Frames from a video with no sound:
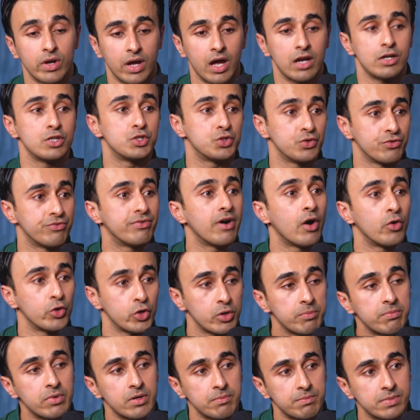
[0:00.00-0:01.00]
Harsh, you found
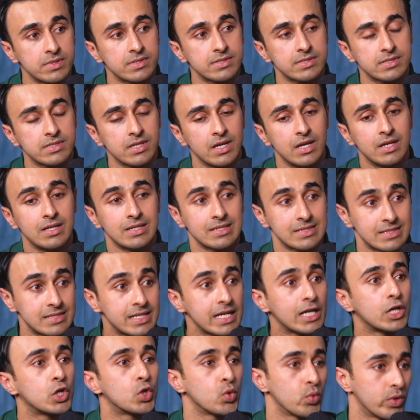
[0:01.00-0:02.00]
your purpose.
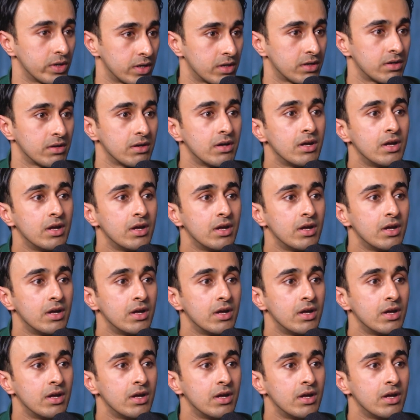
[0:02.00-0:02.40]
Stick to it.